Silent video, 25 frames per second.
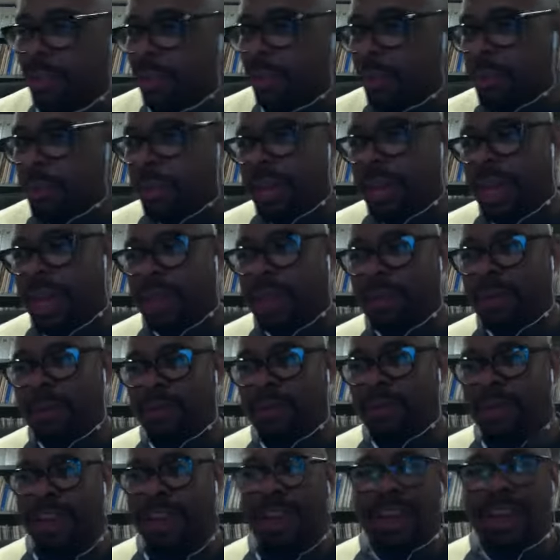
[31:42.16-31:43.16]
of became the
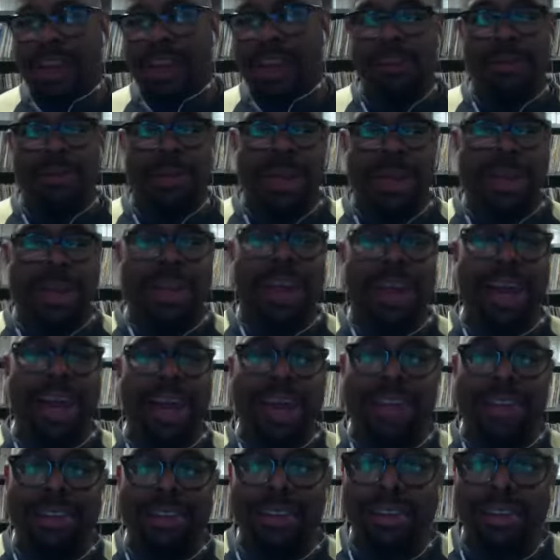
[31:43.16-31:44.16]
one that everybody
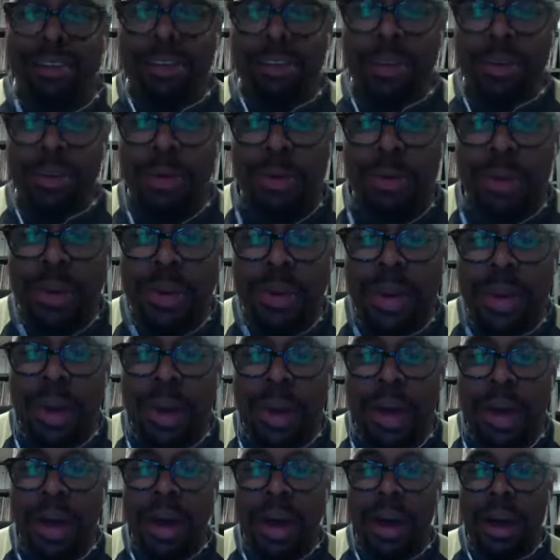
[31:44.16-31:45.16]
liked. So
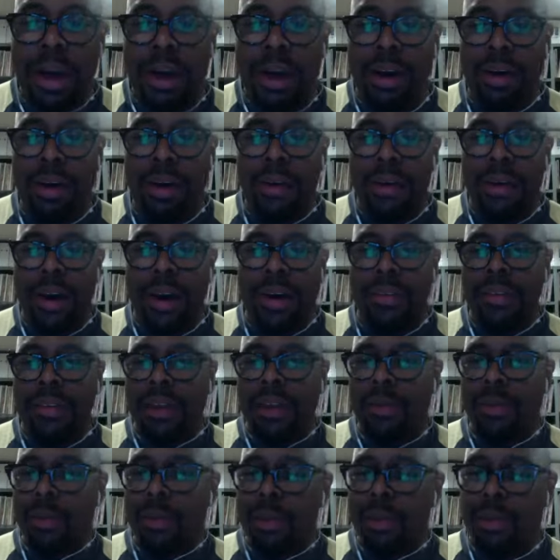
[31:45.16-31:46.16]
uh, I
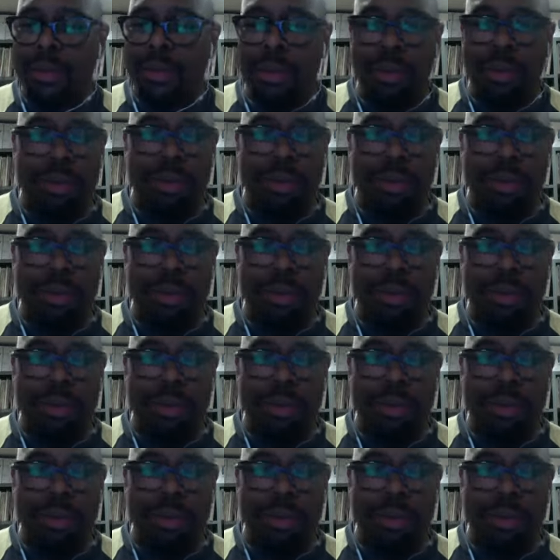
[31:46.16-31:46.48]
think when you wrote your